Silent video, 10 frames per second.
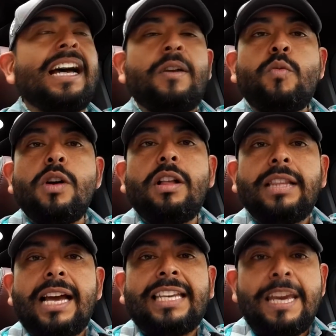
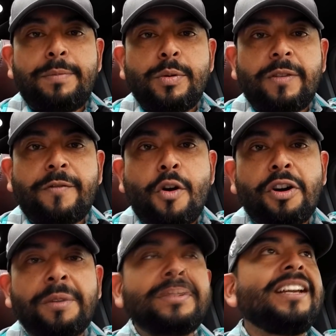we'll keep you
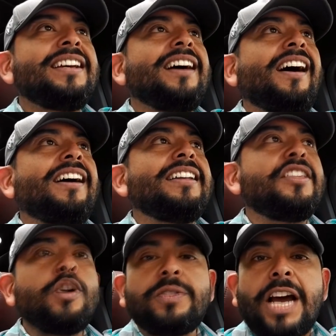informed on
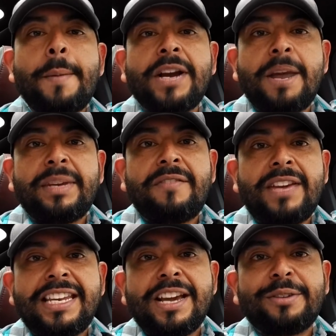those upcoming
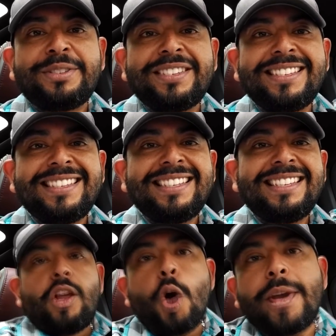videos.
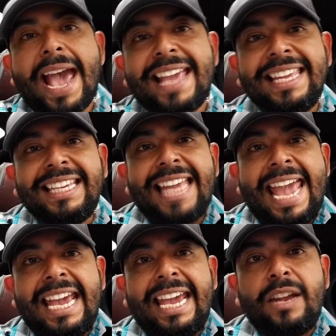Okay,
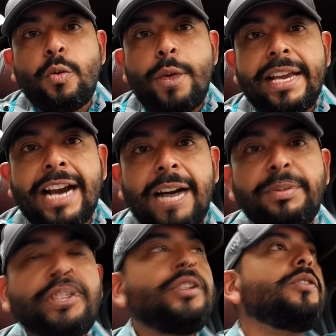and we come
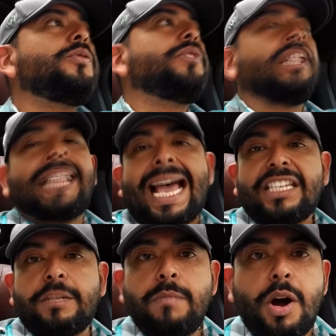to the
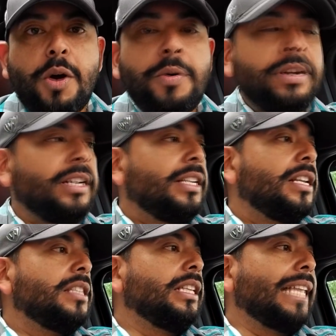last mode.
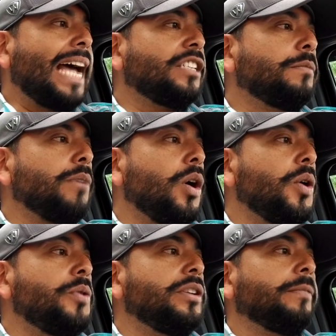The last
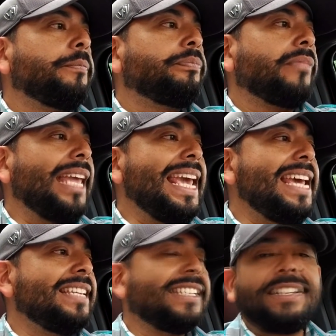mode
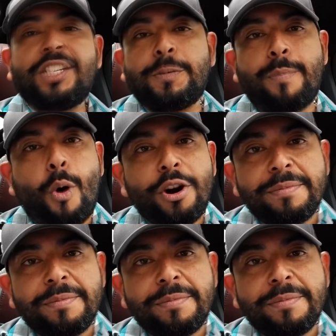is sport